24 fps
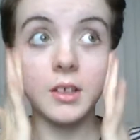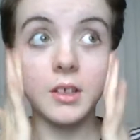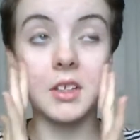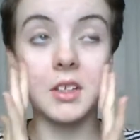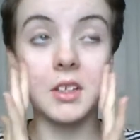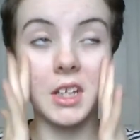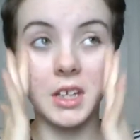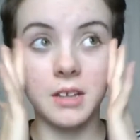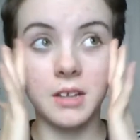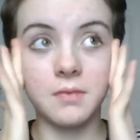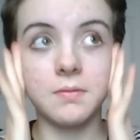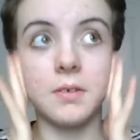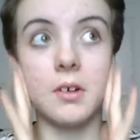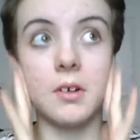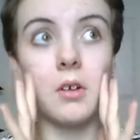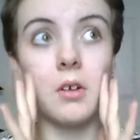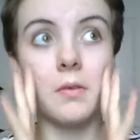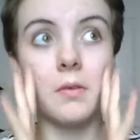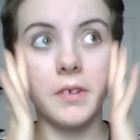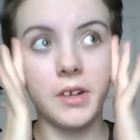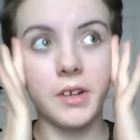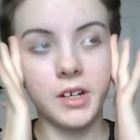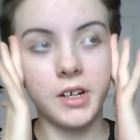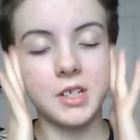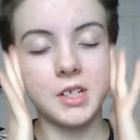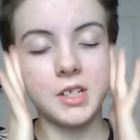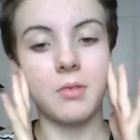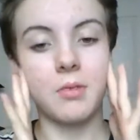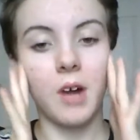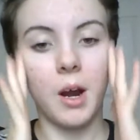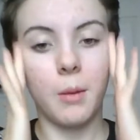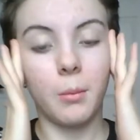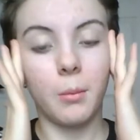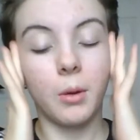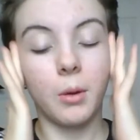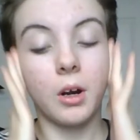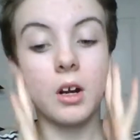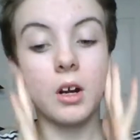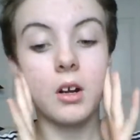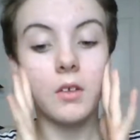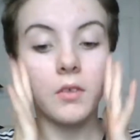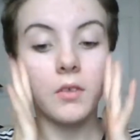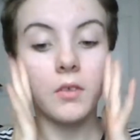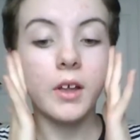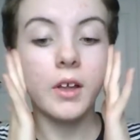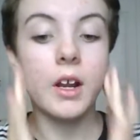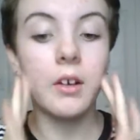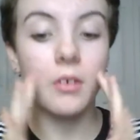it's like a photo finish primer
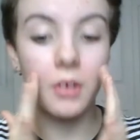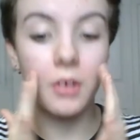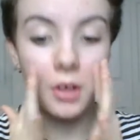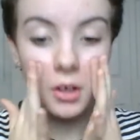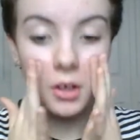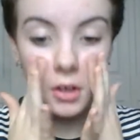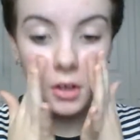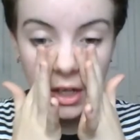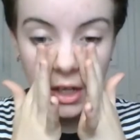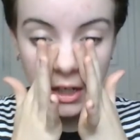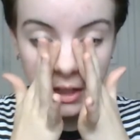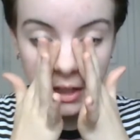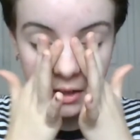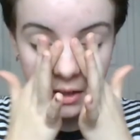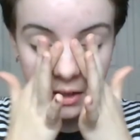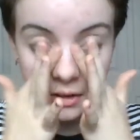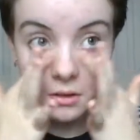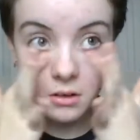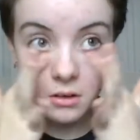that I really like.